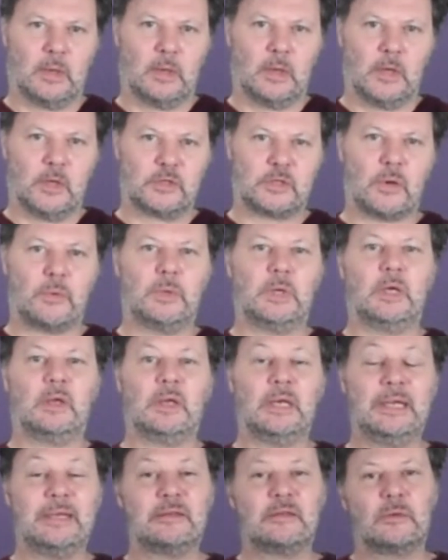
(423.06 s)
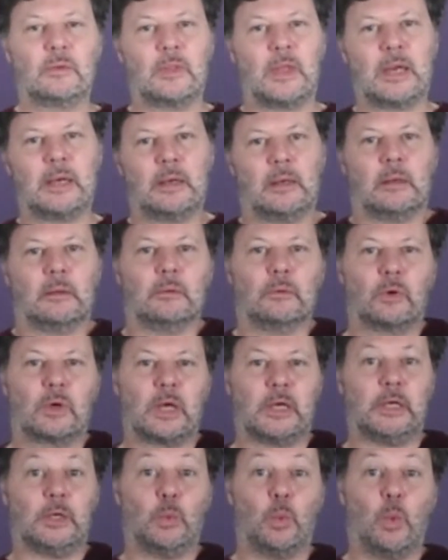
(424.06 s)
So you need to then look
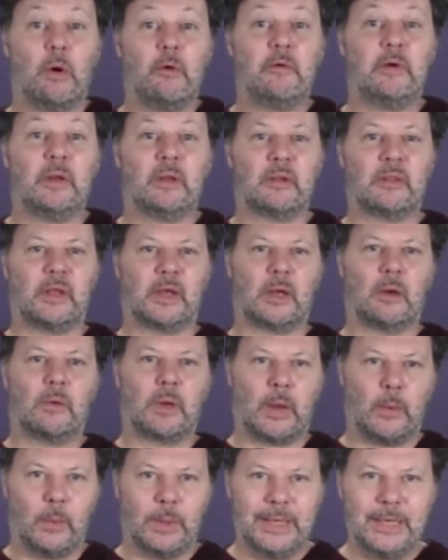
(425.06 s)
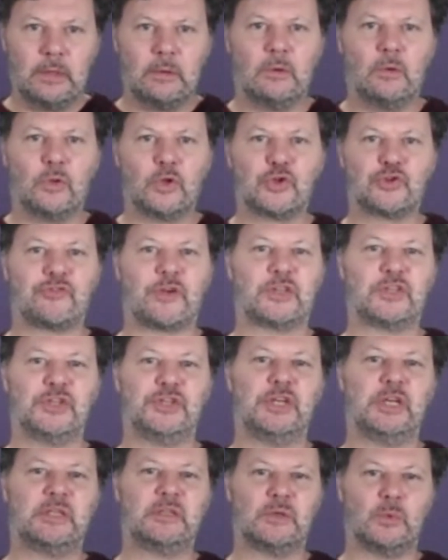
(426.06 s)
at your warrior and think, okay, we need another
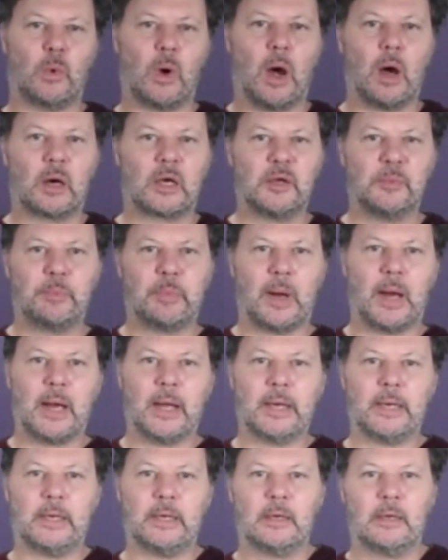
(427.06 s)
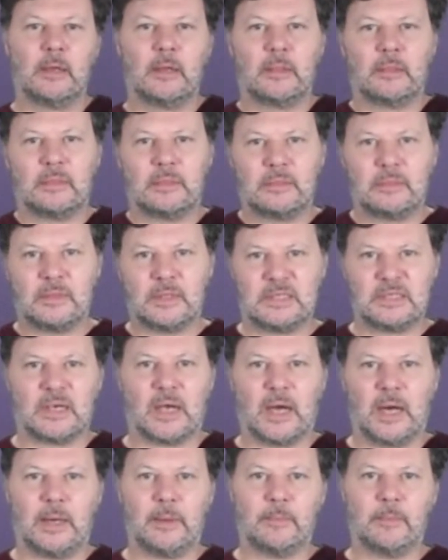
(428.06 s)
strategy to occupy the
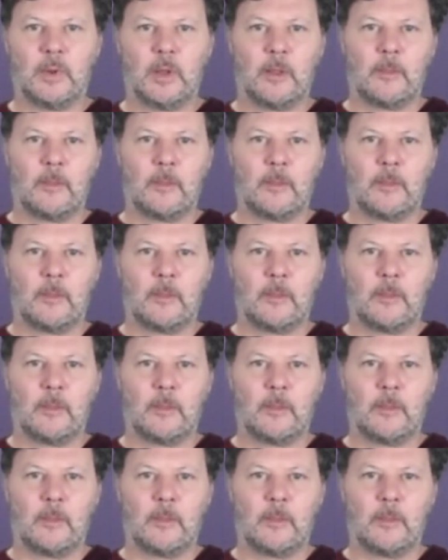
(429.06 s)
time.